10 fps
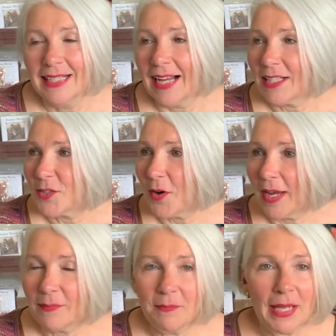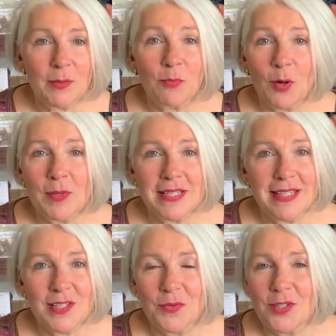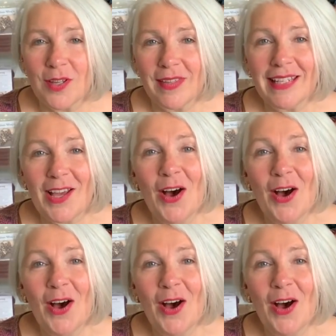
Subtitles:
I try and make promises which I then